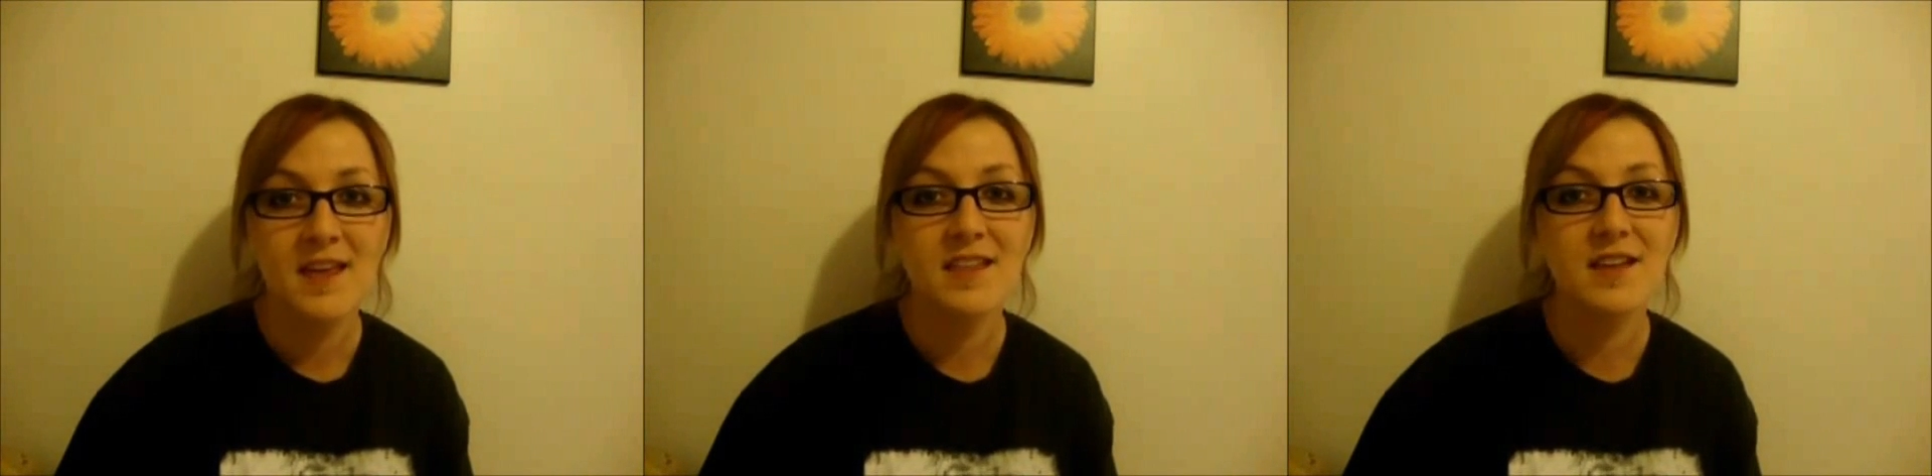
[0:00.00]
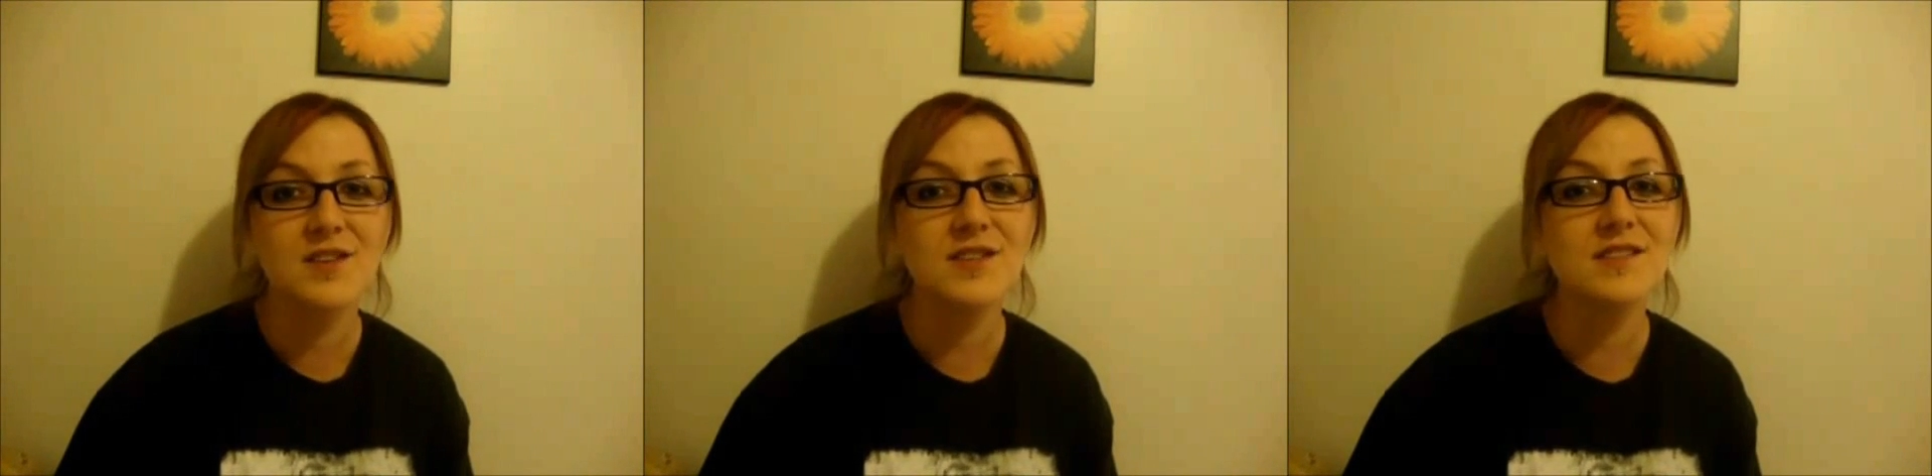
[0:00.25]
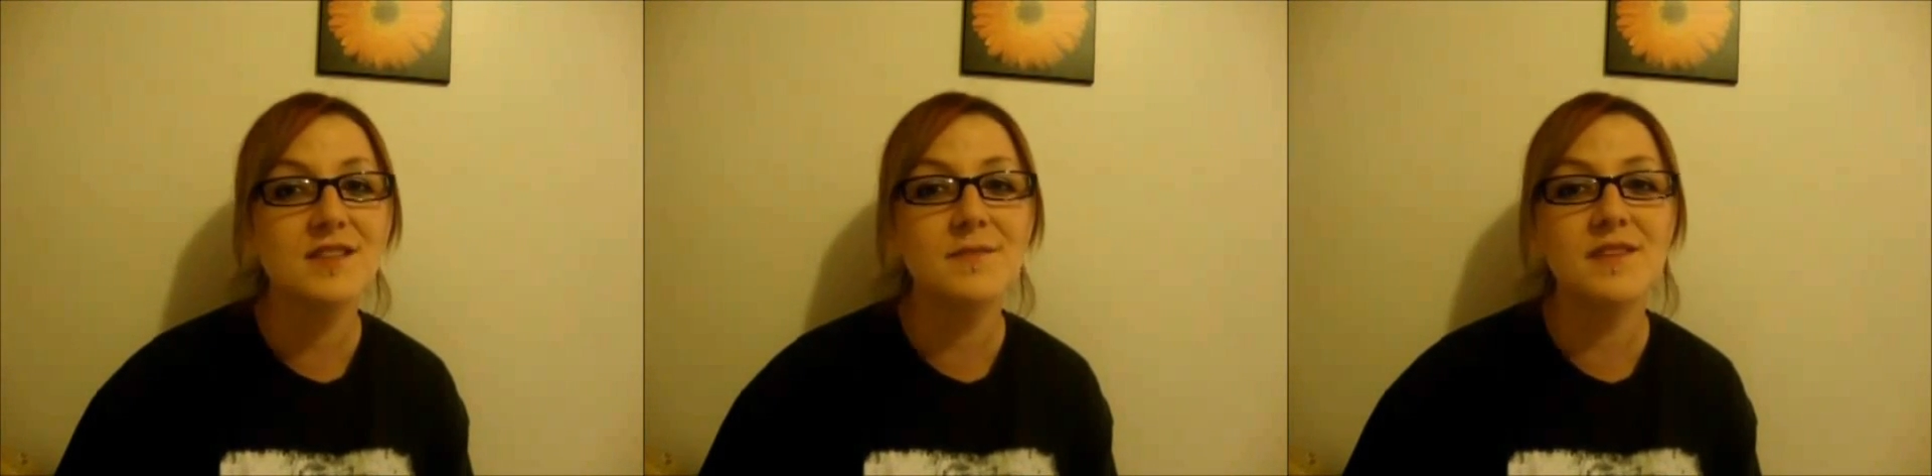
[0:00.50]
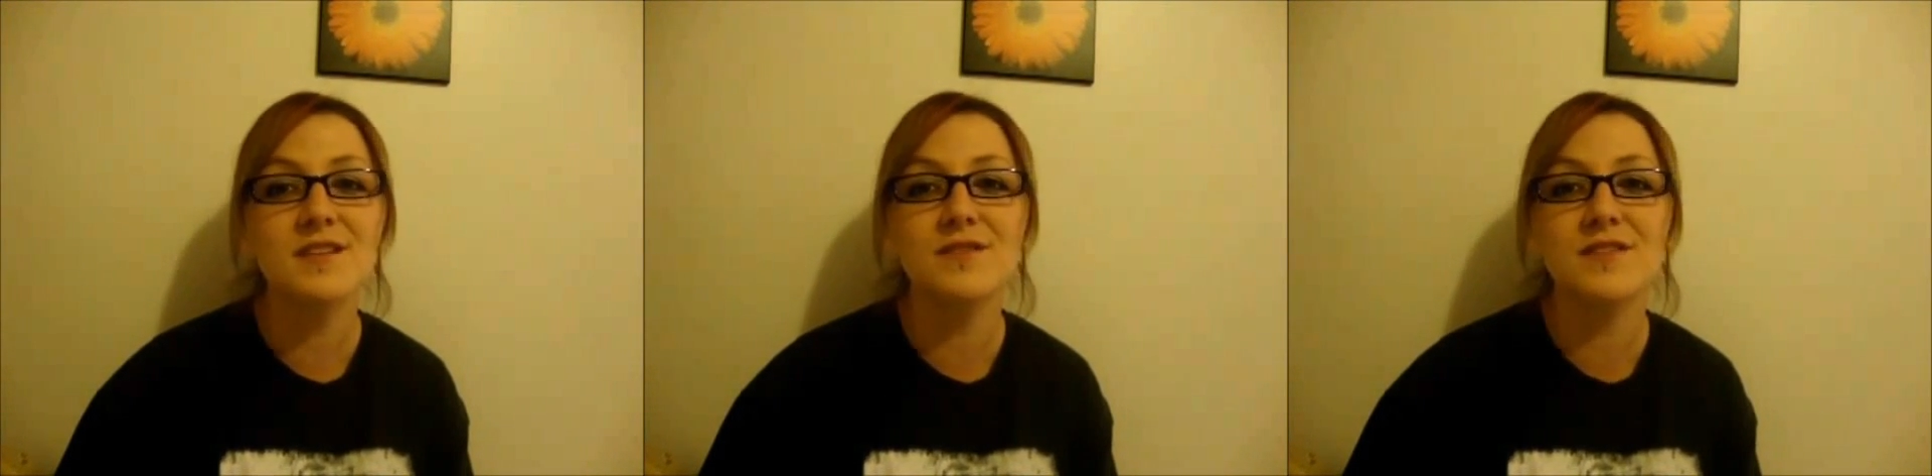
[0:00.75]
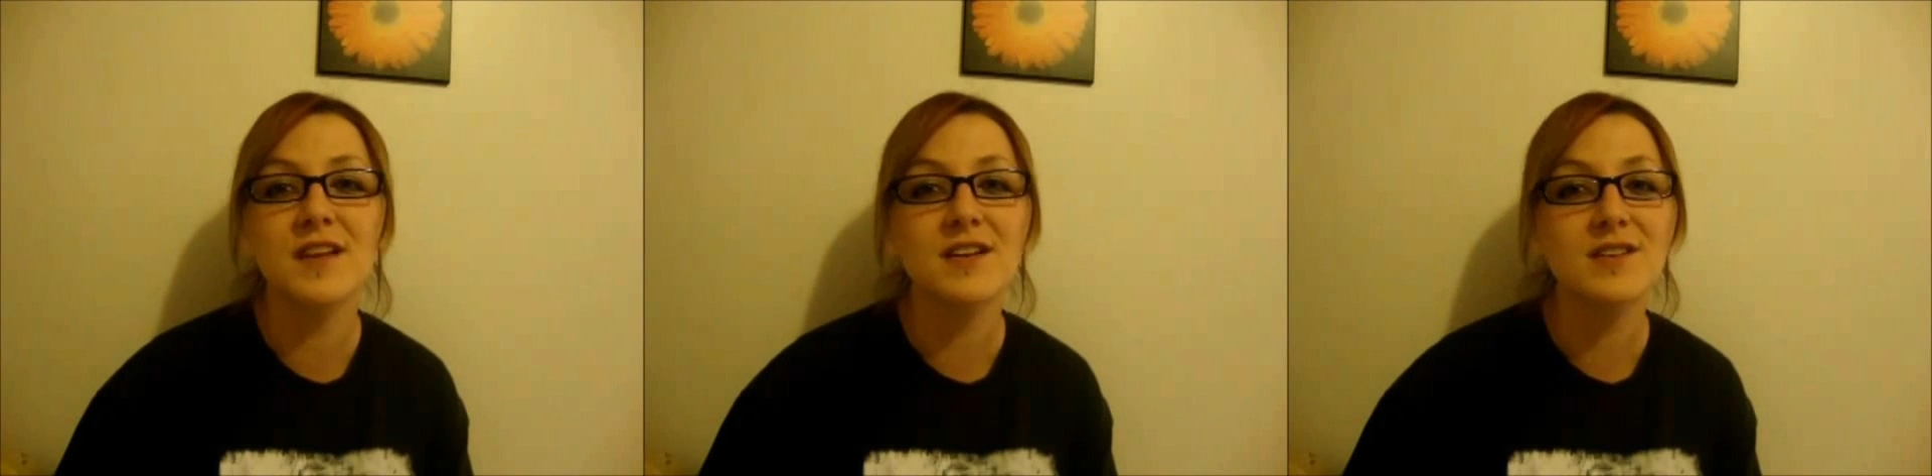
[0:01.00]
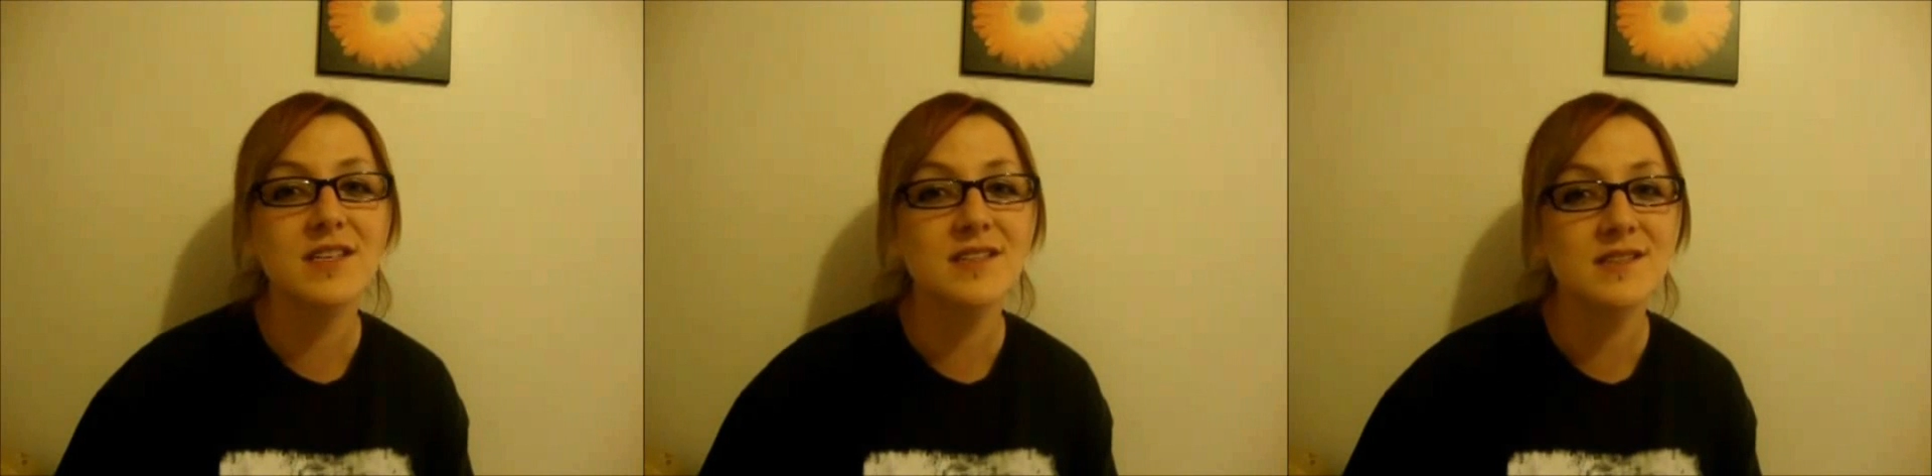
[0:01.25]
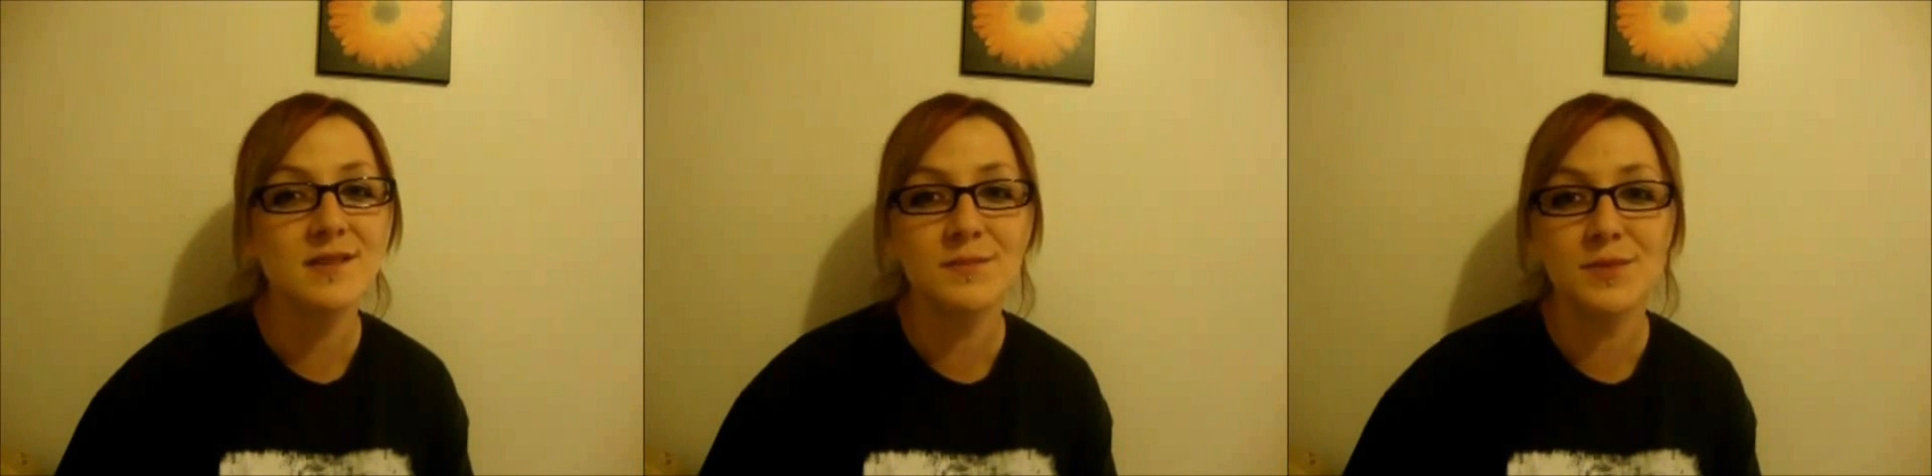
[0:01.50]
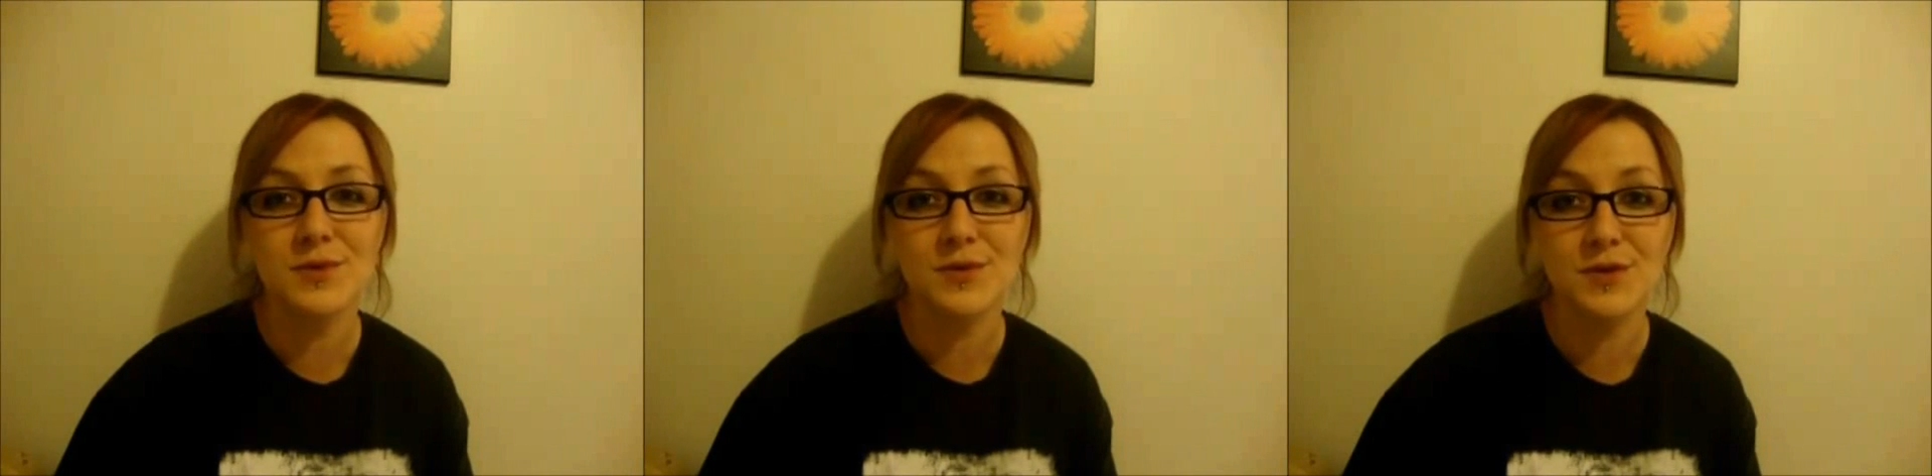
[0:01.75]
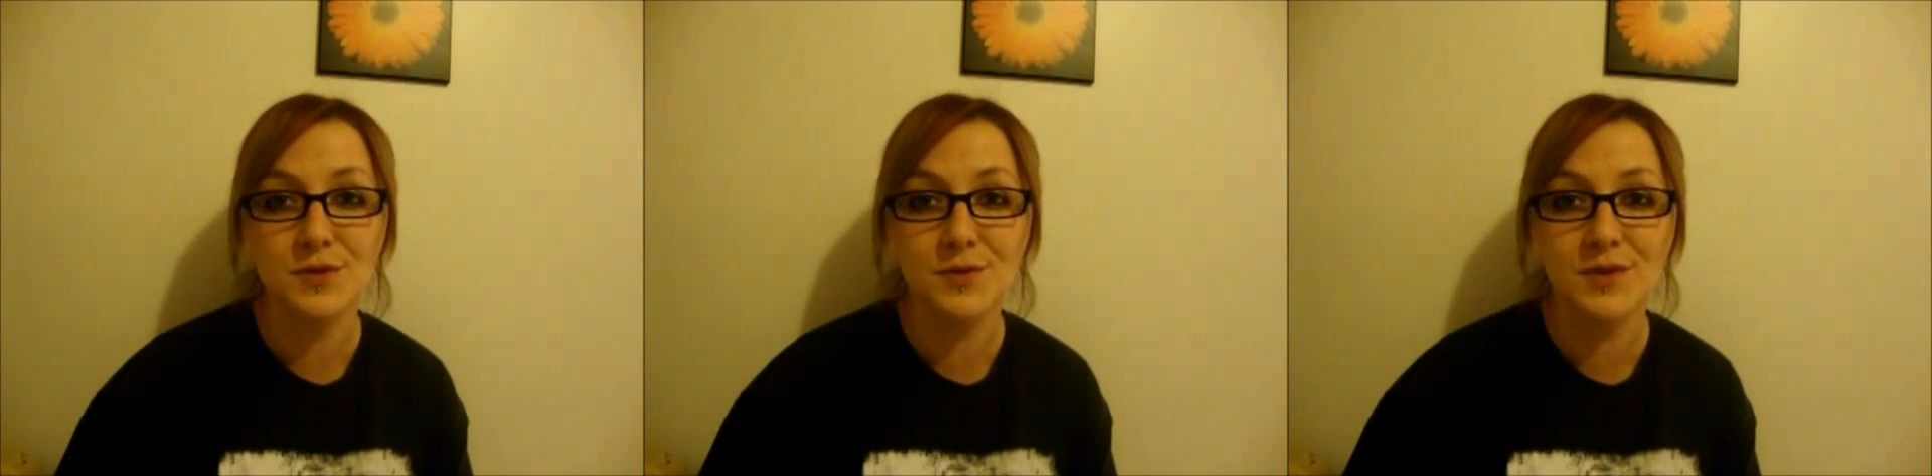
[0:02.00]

there is something very simple you